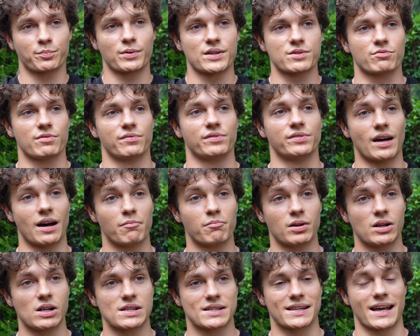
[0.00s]
with
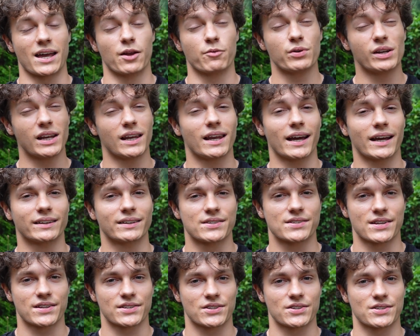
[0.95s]
dumbbells. I really like
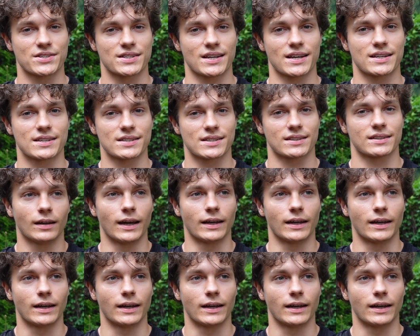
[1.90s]
this exercise